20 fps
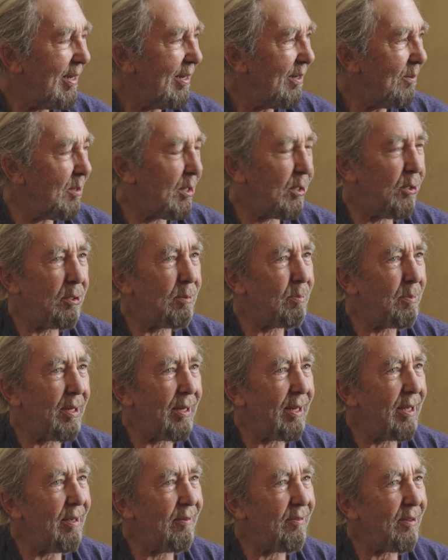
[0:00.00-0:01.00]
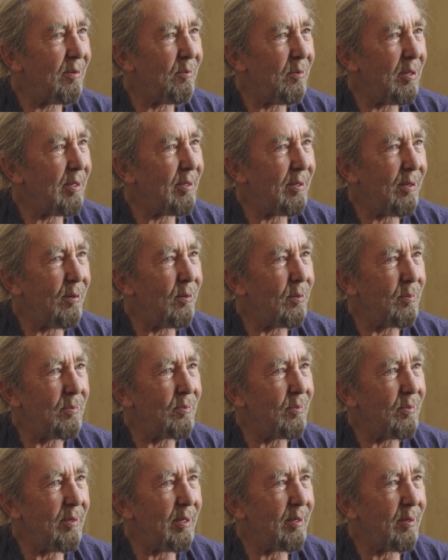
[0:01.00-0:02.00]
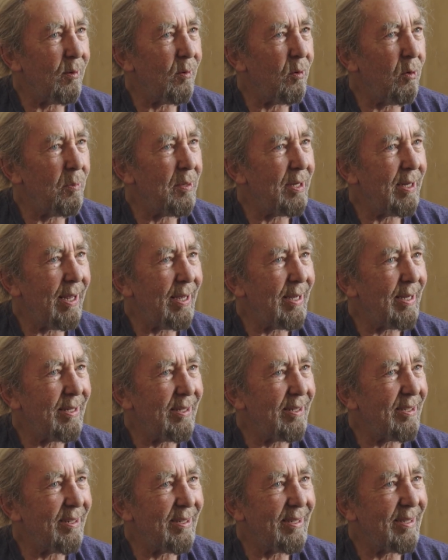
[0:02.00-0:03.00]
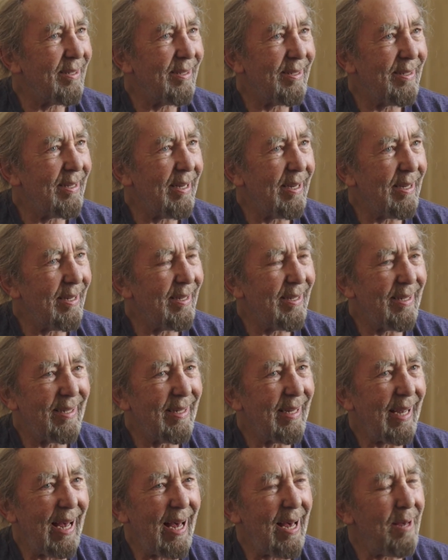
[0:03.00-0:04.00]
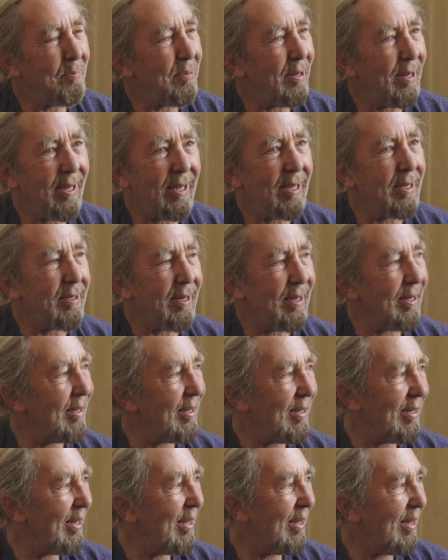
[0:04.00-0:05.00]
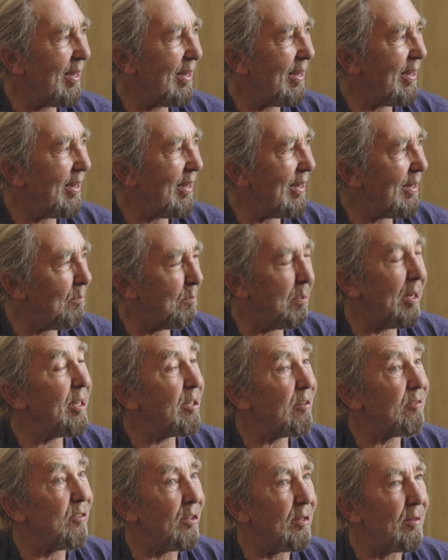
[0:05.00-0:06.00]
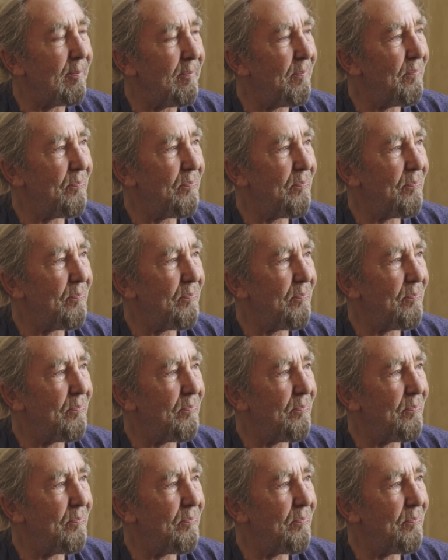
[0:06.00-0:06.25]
we couldn't believe it. We'd go home at night just happily, blissful.